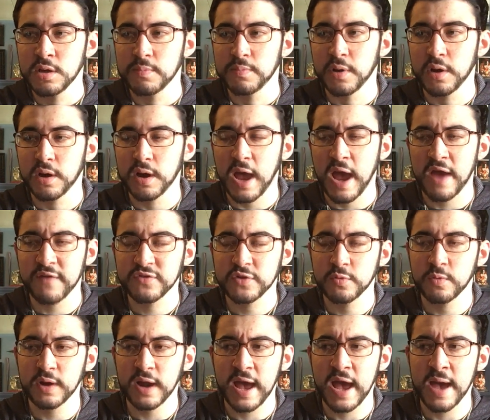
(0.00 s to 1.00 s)
But after
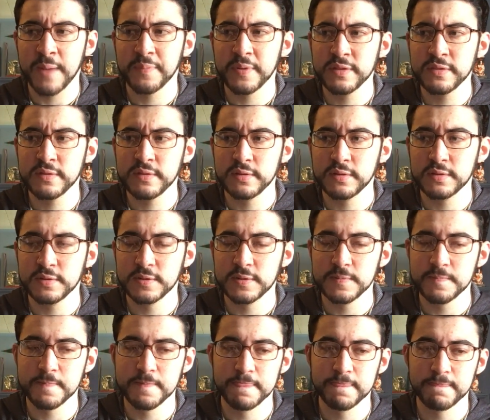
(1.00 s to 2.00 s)
what happened,
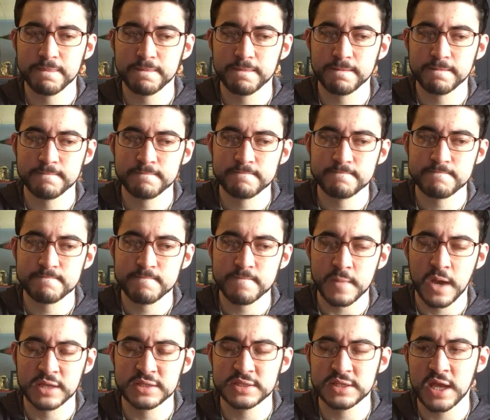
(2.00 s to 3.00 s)

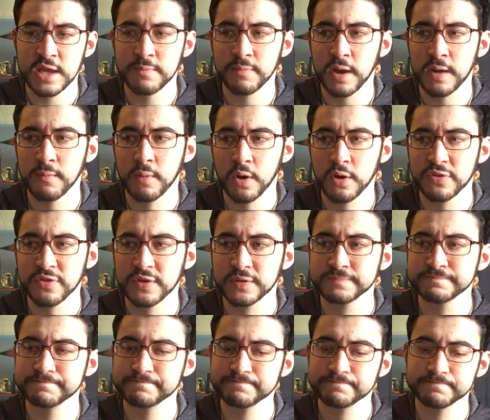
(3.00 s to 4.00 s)
I stand by Martha.
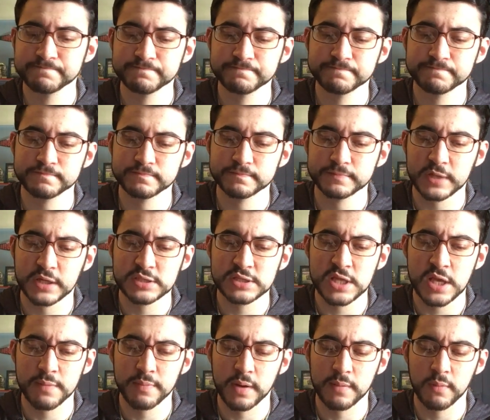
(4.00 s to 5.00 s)
I
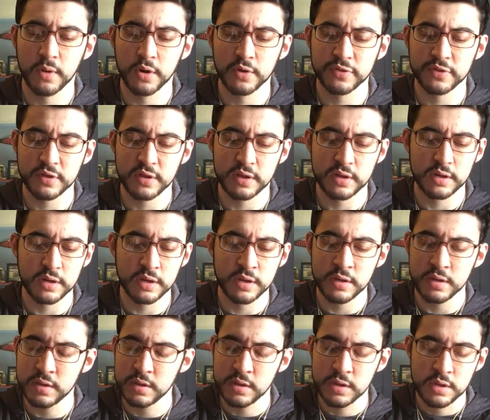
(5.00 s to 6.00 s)
stand by Martha, and
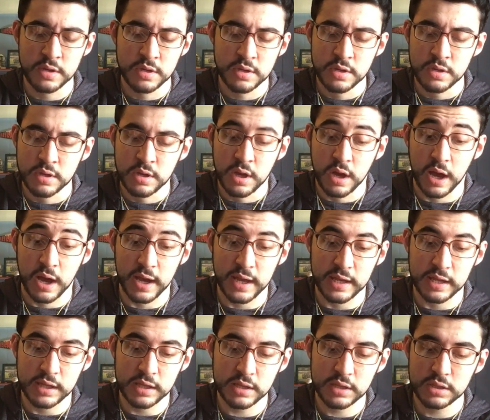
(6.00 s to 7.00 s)

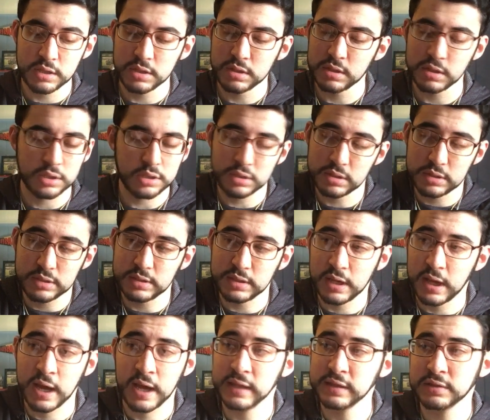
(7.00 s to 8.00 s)
I
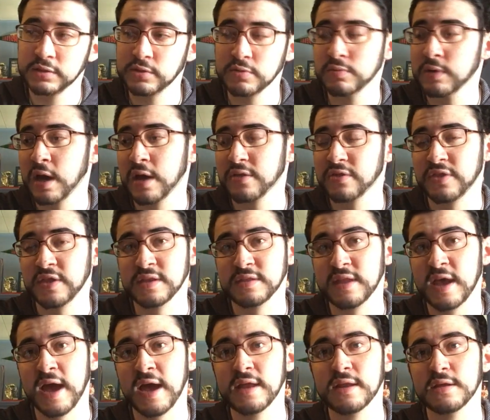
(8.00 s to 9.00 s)
do not think
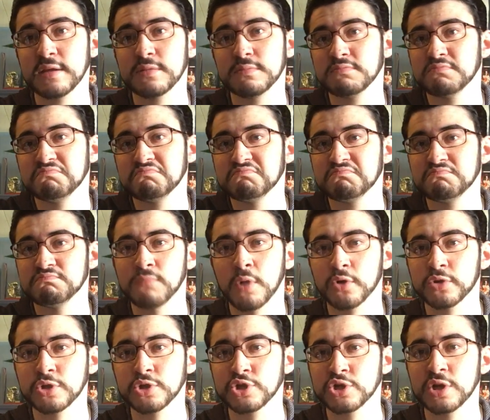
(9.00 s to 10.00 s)
that
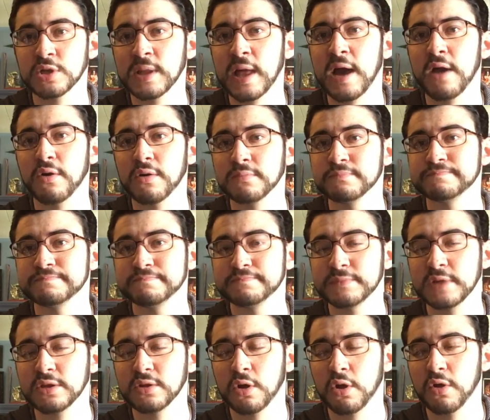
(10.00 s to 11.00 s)
Martha should allow him
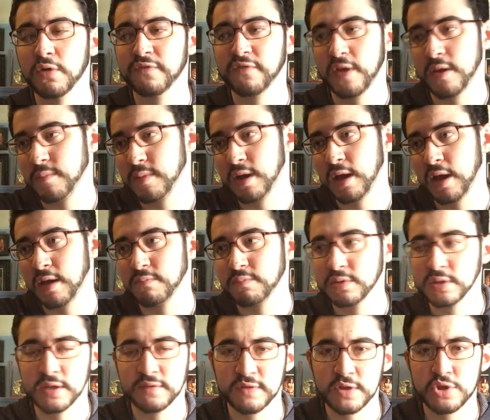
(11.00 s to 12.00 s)
in the Hall of Fame, and I
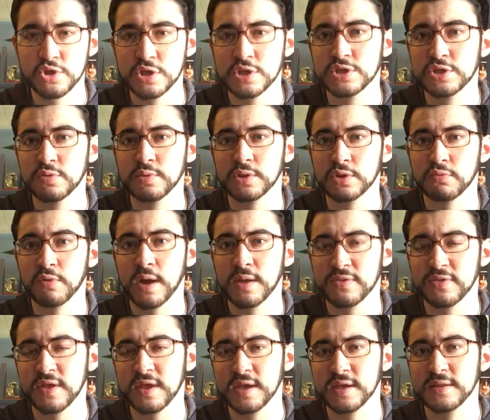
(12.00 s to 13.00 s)
believe that she's doing the
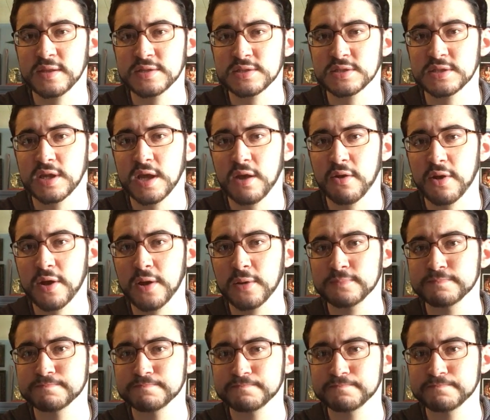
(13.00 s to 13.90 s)
right thing in this scenario.